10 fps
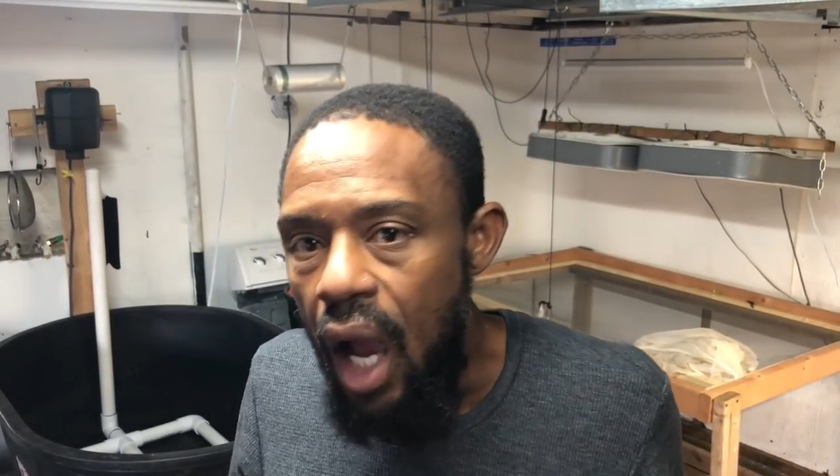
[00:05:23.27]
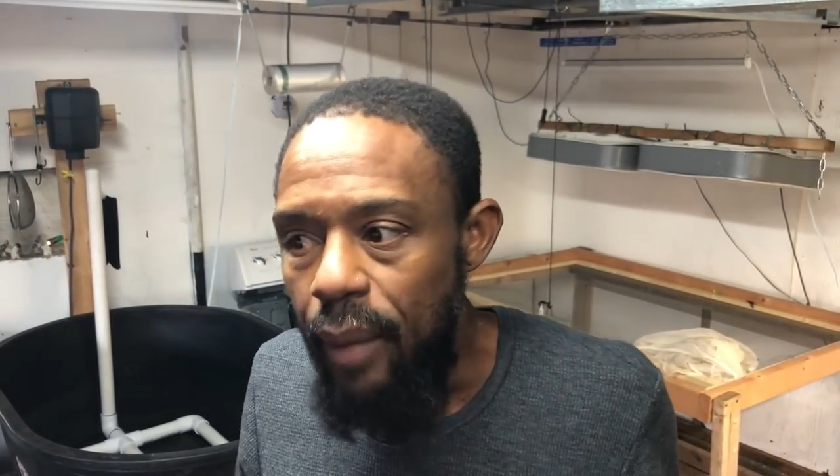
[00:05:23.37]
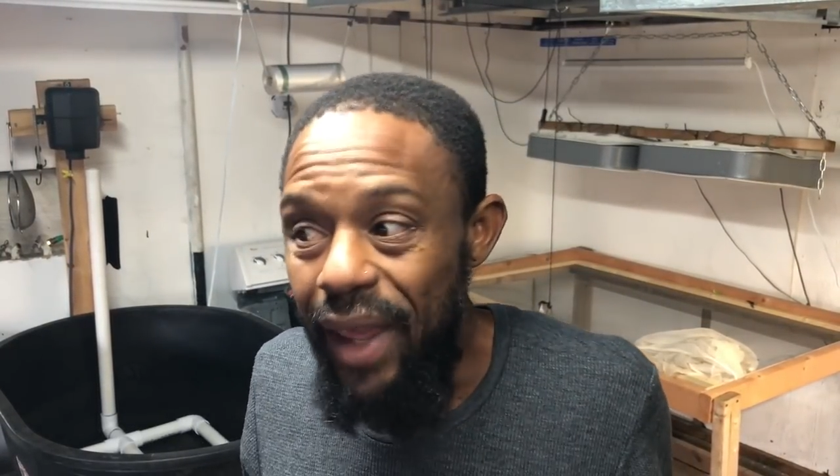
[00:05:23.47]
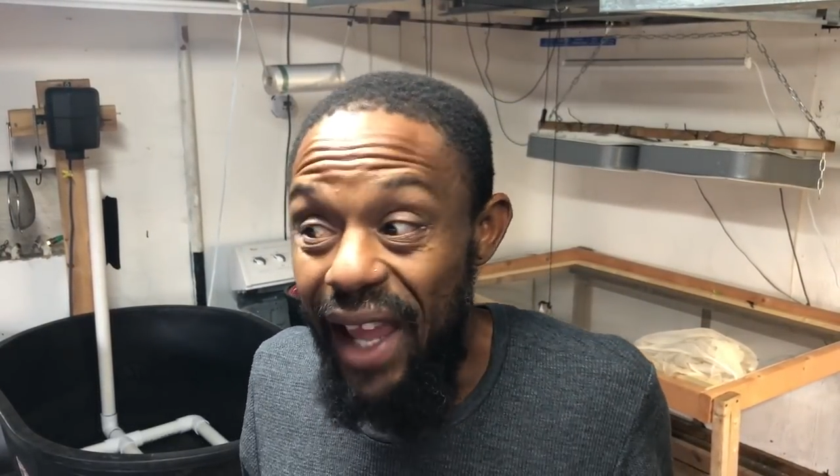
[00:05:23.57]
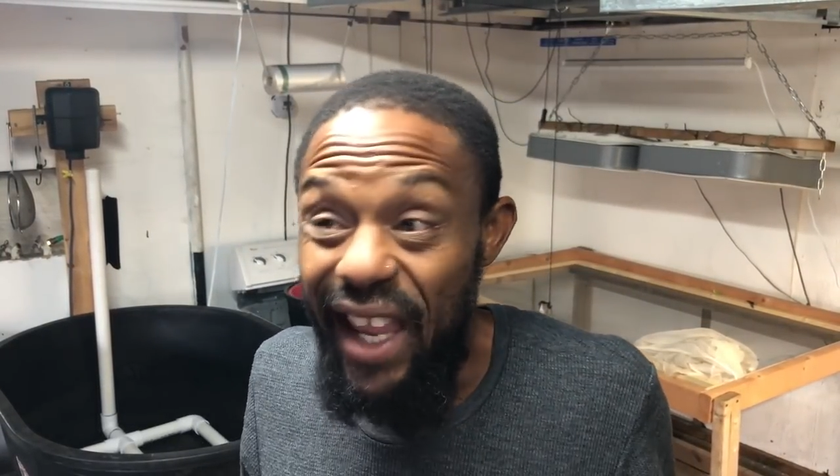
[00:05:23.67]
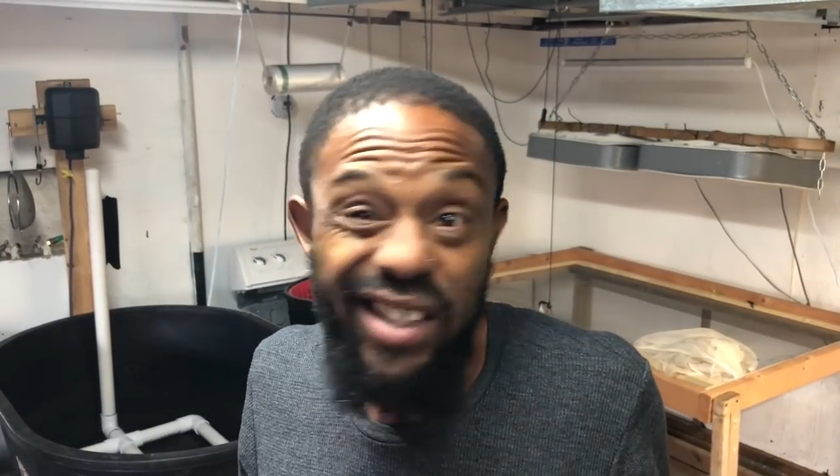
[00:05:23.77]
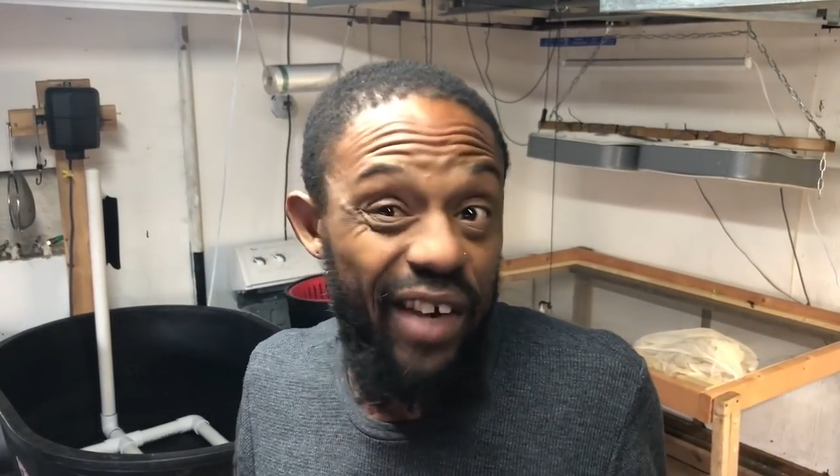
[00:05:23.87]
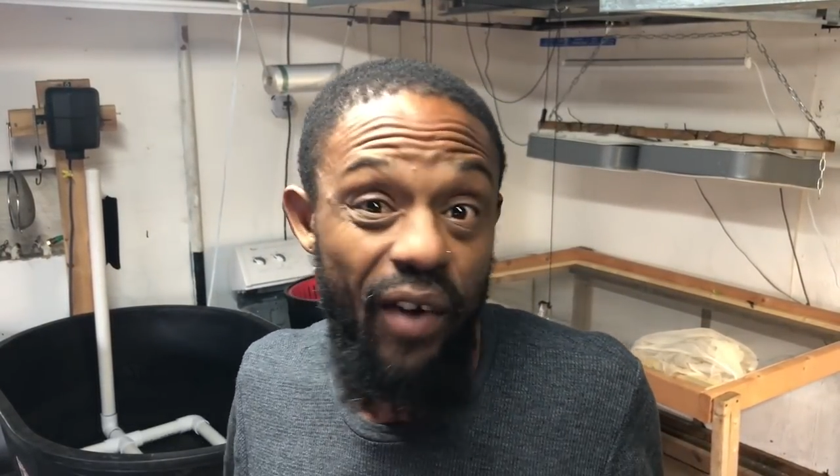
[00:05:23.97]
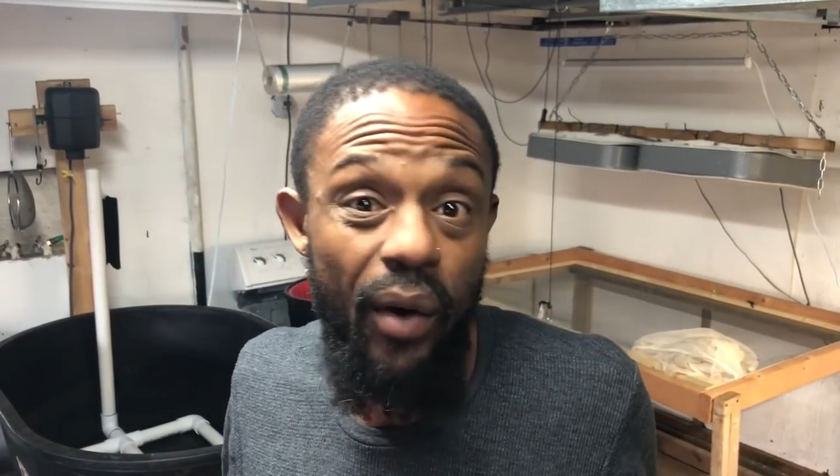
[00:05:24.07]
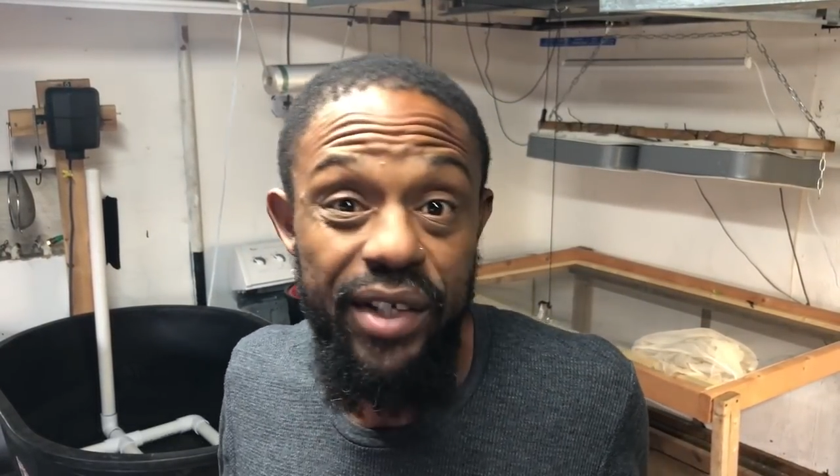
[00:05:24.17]
I mean, I guess
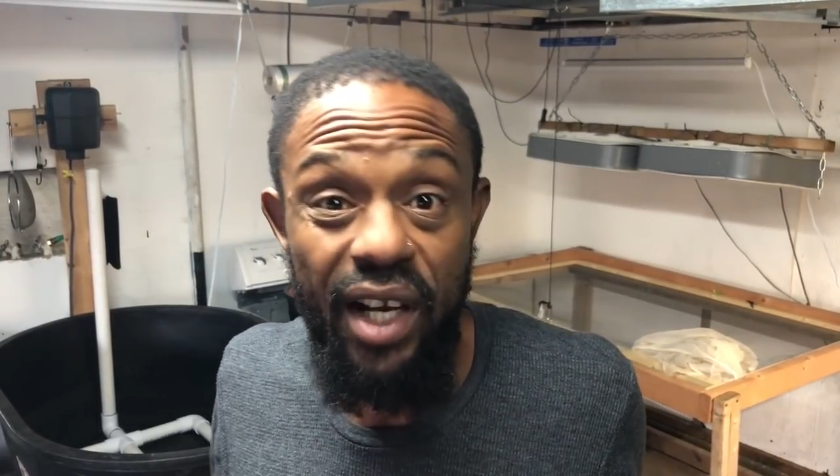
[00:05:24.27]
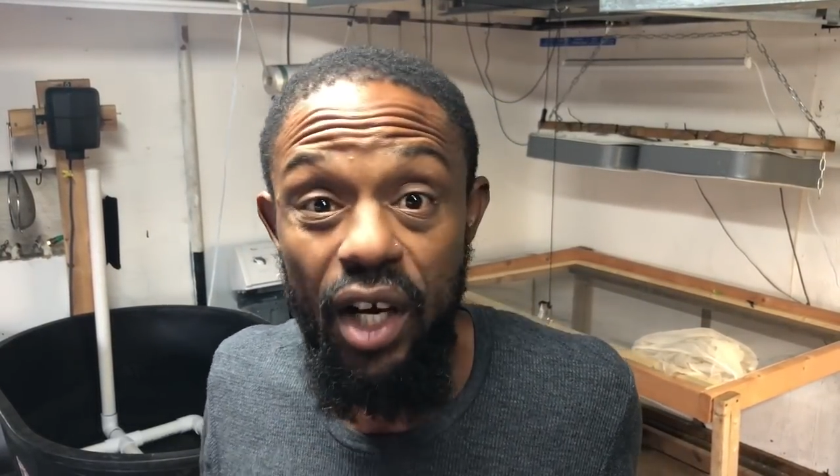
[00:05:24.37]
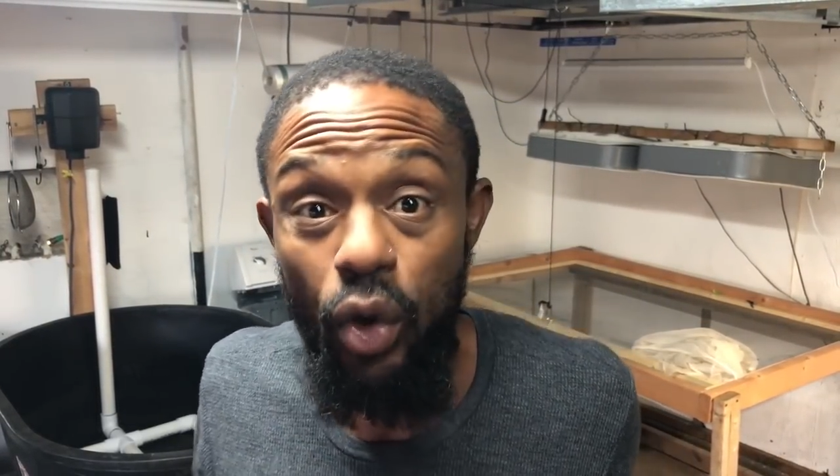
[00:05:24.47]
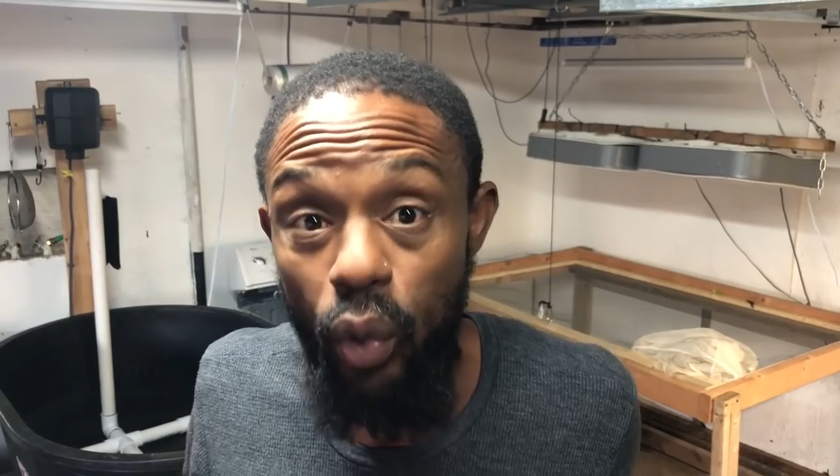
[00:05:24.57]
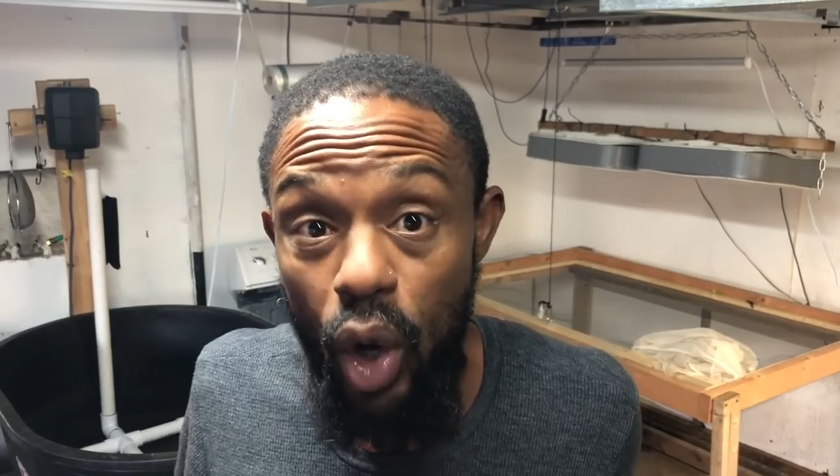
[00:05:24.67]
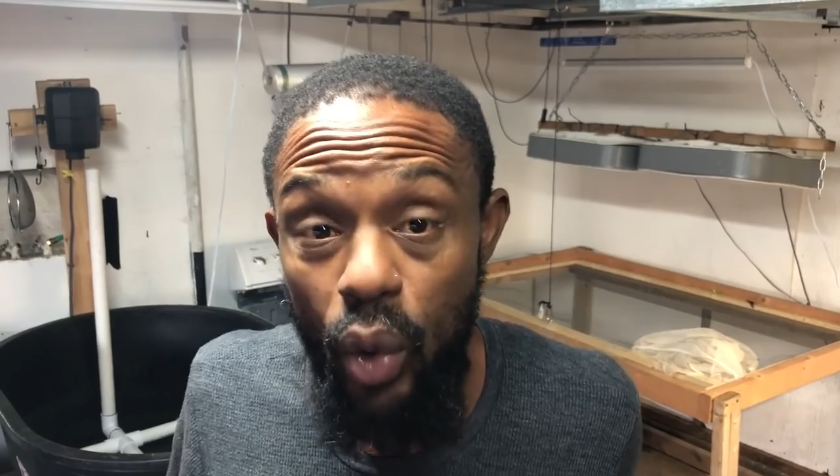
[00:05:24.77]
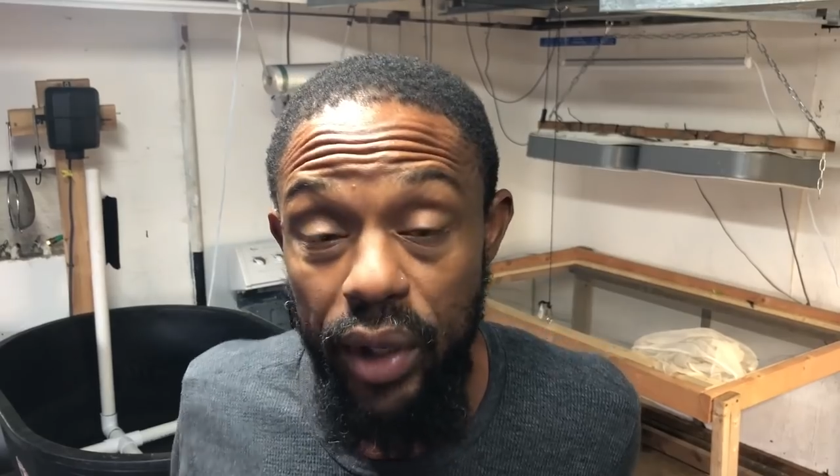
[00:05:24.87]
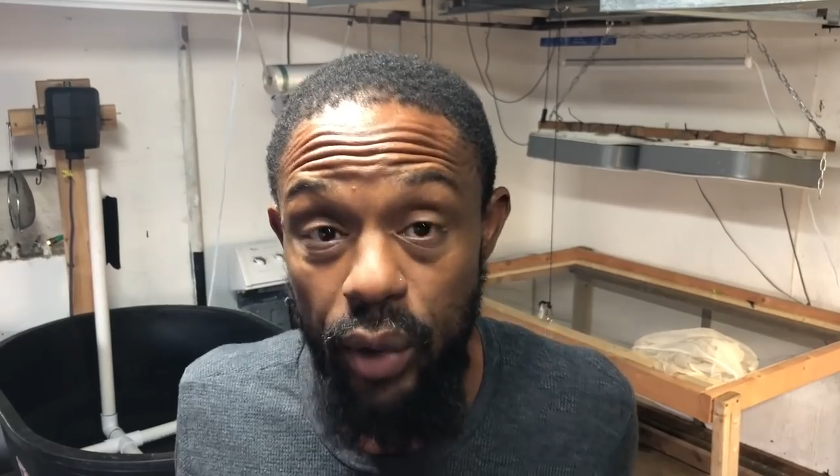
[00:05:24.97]
I've always kind of grown